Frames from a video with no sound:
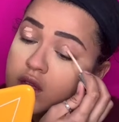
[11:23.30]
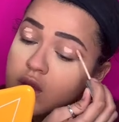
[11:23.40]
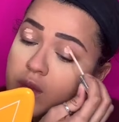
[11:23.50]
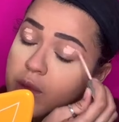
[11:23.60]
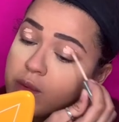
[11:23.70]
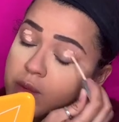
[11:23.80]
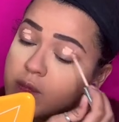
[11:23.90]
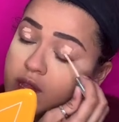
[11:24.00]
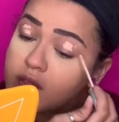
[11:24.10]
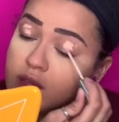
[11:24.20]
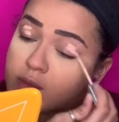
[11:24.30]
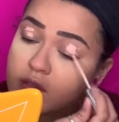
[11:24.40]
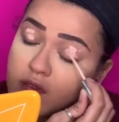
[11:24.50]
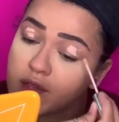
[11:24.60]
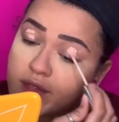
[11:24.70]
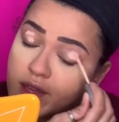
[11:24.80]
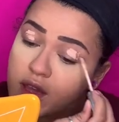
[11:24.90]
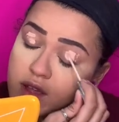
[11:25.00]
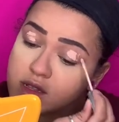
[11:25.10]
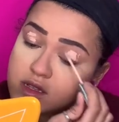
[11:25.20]
I probably didn't because I
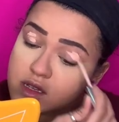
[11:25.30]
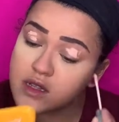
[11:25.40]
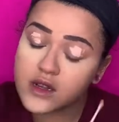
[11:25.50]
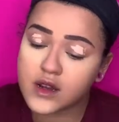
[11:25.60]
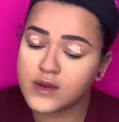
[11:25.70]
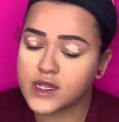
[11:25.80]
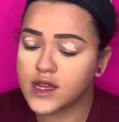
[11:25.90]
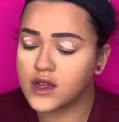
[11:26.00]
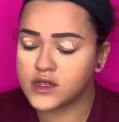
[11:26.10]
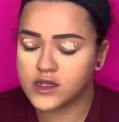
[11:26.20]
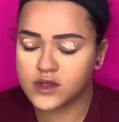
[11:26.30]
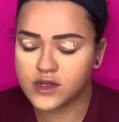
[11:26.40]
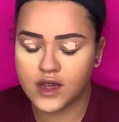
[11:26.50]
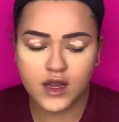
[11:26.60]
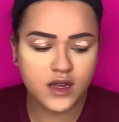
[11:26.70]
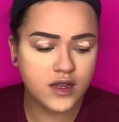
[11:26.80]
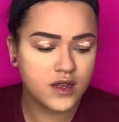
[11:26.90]
got concealer. I was like, I'll just use that.